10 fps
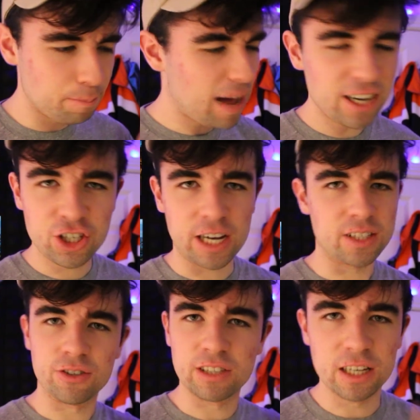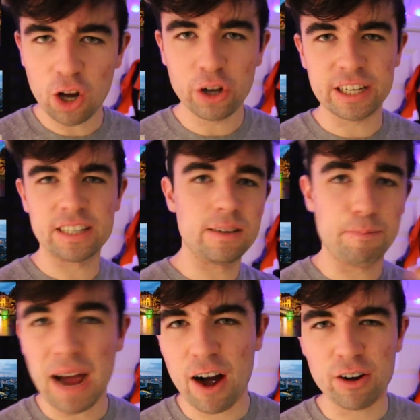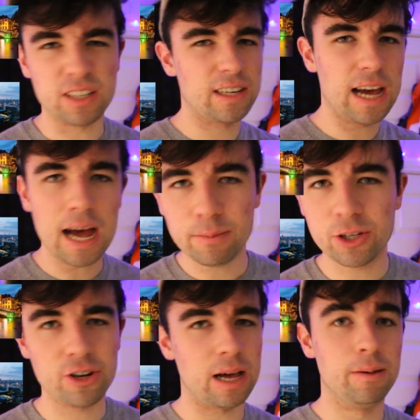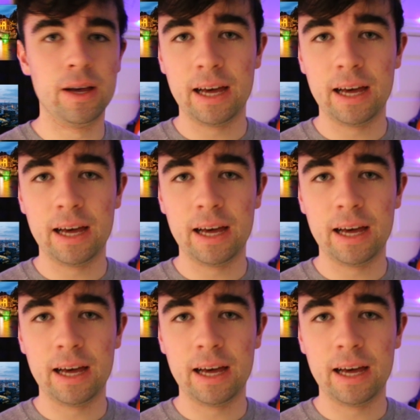to Manchester to London to Paris to Amsterdam